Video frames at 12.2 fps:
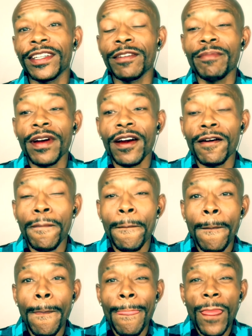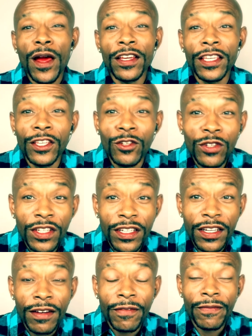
about a union